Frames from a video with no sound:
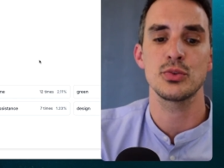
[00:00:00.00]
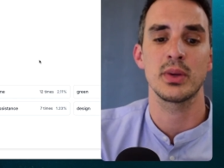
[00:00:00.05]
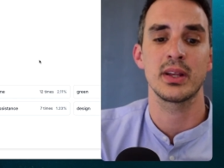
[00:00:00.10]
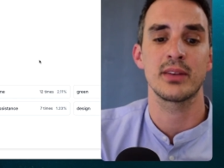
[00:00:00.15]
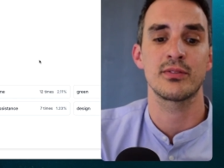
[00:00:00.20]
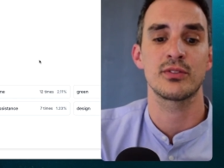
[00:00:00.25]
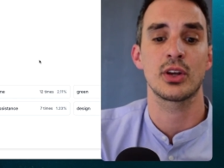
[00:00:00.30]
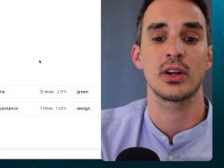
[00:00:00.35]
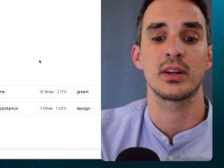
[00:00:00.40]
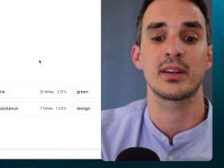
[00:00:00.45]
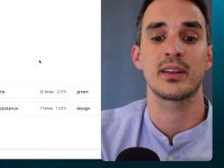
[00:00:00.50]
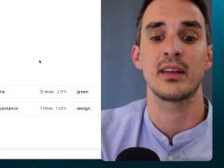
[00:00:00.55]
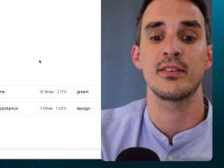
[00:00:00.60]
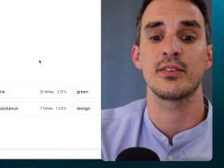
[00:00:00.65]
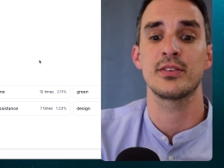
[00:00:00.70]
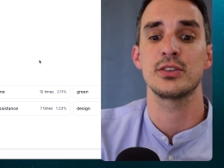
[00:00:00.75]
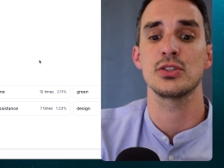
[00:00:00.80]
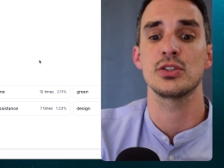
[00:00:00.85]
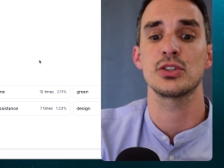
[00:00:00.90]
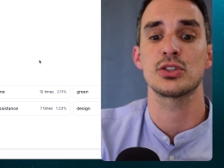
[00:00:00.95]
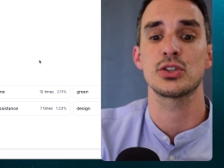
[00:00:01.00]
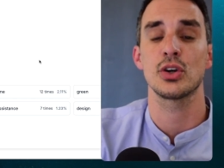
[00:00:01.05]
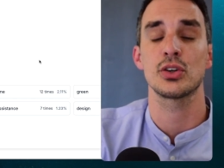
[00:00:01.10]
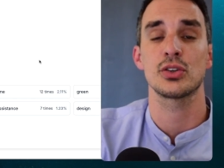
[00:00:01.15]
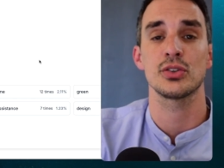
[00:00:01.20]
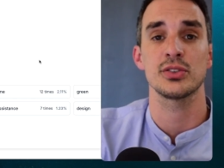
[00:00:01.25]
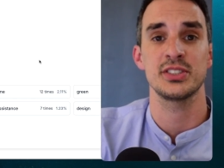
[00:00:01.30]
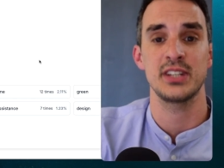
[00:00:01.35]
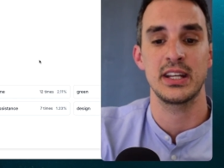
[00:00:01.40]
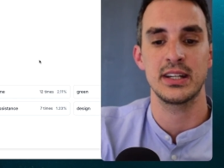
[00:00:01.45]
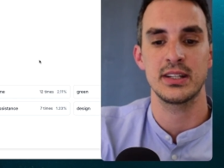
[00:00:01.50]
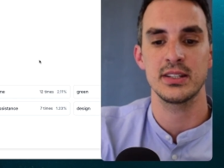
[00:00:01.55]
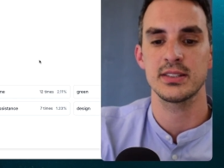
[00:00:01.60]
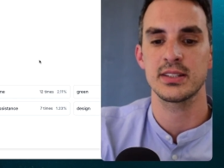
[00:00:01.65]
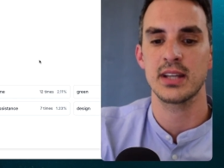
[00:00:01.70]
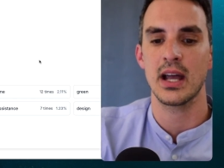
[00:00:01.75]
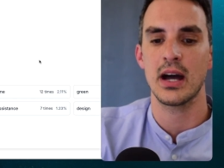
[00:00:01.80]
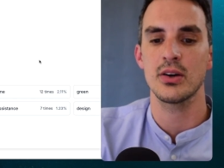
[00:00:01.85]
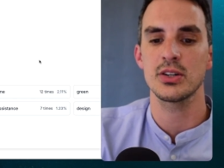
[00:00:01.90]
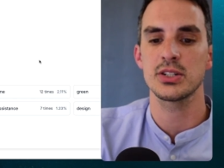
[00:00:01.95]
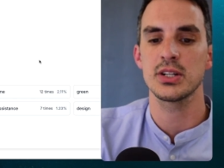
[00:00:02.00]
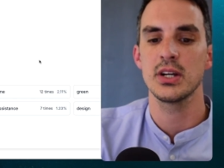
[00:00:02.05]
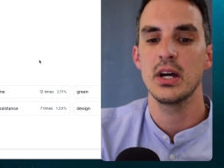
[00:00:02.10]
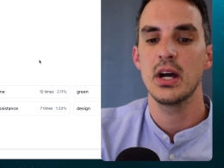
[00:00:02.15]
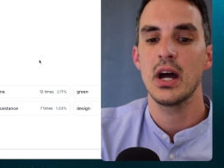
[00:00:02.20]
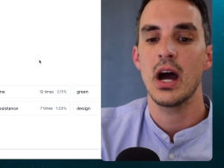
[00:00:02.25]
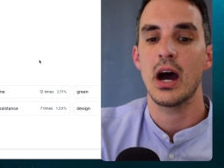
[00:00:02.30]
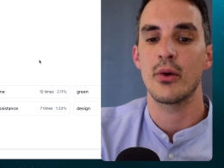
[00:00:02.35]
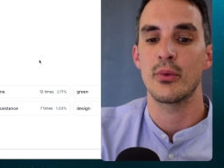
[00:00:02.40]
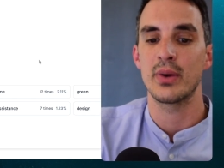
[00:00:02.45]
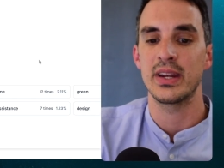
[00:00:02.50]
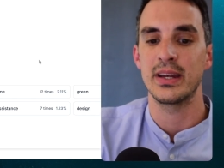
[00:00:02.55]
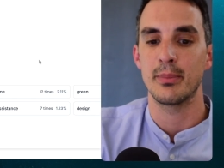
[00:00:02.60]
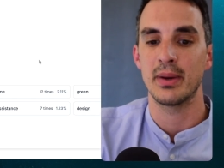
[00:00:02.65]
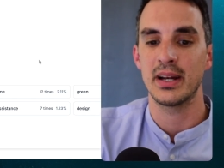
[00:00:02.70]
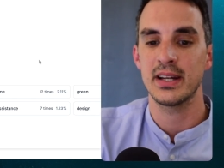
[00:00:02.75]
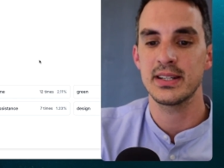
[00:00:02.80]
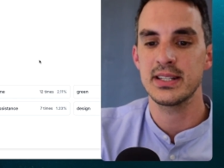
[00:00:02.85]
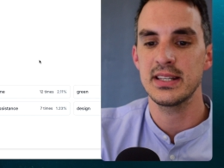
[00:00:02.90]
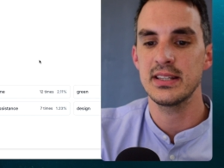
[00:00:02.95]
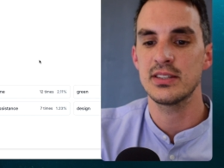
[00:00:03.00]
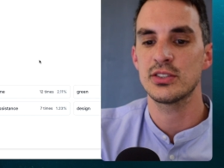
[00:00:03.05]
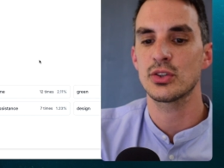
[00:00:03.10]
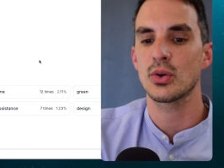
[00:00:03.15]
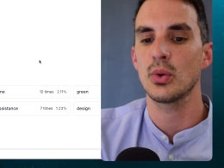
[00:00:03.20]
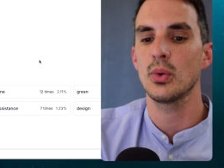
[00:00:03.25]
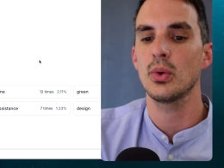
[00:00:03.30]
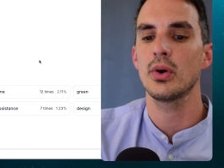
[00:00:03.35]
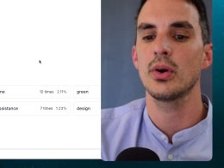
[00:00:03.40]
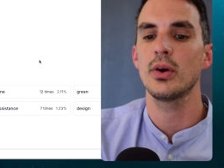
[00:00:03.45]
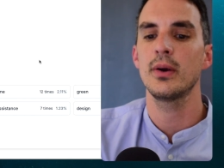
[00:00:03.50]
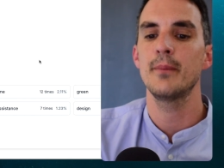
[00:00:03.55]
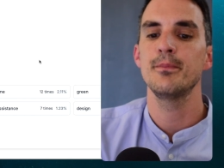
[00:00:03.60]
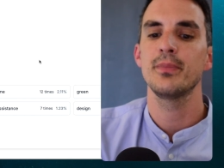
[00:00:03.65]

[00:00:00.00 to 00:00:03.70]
It gives you the total sentence count, a readability score.